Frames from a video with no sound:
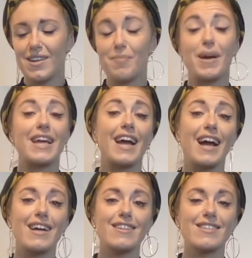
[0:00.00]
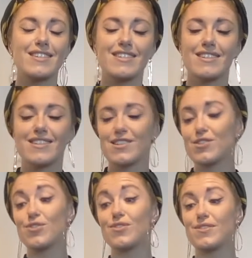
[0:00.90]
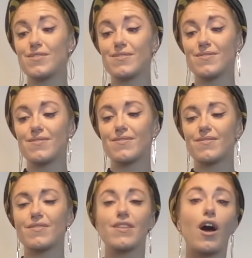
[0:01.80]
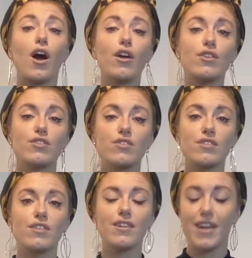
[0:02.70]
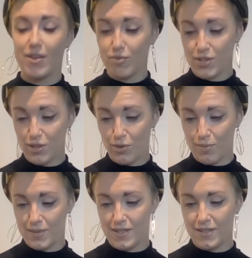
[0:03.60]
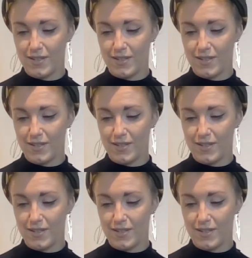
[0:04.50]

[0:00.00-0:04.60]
My cat stood, arched, and resumed,